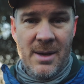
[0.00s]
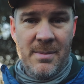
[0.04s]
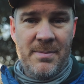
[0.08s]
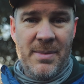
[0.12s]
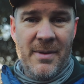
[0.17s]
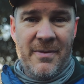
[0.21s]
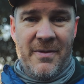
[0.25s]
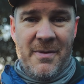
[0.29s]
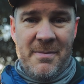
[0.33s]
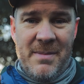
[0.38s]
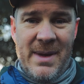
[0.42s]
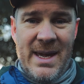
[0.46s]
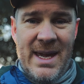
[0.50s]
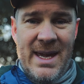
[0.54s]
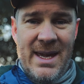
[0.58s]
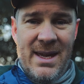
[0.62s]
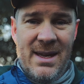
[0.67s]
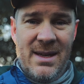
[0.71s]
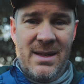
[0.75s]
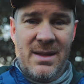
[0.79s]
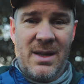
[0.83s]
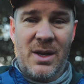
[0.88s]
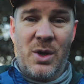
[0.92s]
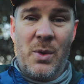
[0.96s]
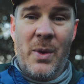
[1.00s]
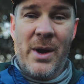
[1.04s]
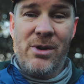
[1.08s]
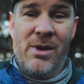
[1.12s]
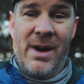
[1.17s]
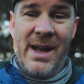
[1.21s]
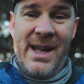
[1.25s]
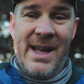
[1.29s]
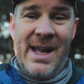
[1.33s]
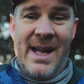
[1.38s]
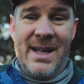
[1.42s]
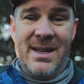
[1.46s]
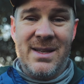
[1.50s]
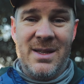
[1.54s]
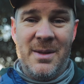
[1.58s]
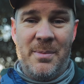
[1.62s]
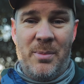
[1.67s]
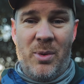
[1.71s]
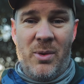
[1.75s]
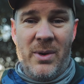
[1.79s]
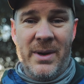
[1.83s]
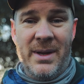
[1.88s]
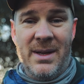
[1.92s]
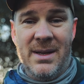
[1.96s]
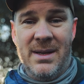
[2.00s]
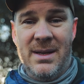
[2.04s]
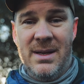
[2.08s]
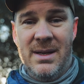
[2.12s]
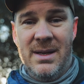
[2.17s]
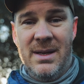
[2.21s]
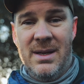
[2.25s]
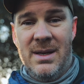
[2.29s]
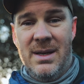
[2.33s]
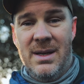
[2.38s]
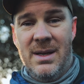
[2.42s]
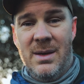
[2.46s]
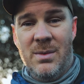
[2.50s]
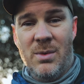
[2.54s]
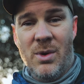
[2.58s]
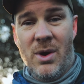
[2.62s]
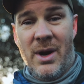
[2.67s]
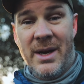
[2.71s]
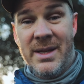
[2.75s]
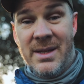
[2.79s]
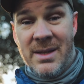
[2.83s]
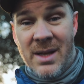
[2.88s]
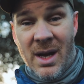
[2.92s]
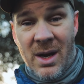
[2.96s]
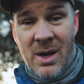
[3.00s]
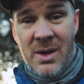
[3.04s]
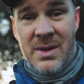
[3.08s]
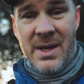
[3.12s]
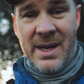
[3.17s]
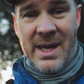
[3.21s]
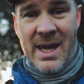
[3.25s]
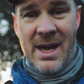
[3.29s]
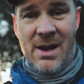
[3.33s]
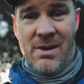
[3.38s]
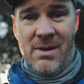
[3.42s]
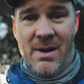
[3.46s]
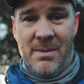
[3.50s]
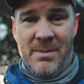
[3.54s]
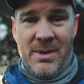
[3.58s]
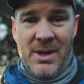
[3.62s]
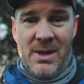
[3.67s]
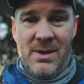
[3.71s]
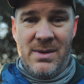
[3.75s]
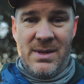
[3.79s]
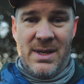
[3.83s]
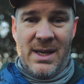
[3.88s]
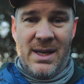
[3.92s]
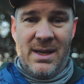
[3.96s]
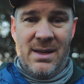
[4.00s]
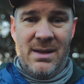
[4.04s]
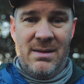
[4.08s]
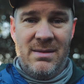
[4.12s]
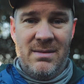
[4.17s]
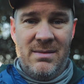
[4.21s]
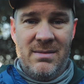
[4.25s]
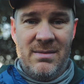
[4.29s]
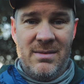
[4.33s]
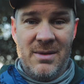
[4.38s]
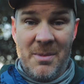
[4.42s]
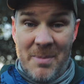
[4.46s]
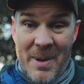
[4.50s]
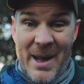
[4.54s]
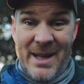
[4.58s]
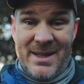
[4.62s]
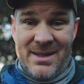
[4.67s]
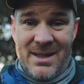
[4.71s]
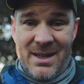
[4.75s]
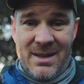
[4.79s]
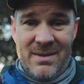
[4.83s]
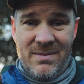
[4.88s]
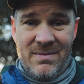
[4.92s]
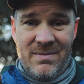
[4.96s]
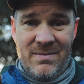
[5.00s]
But for me, the quicker I can get to the point where I know the gear I'm using, the better.